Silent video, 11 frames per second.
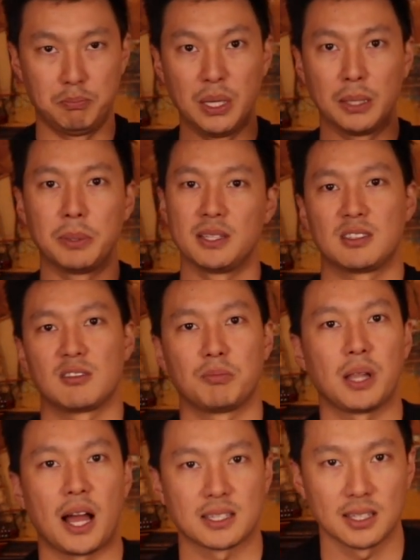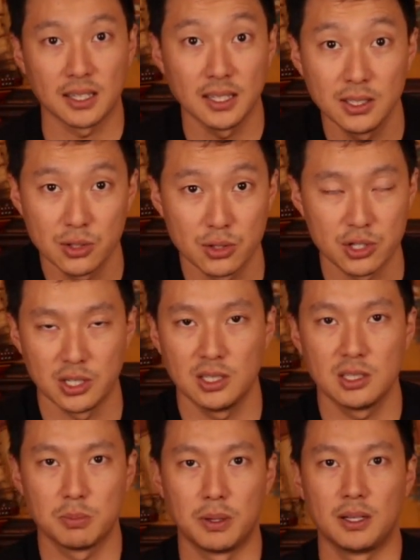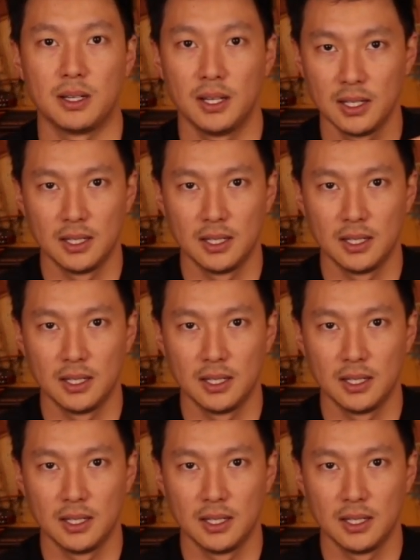big pieces of plastic in your jeans, but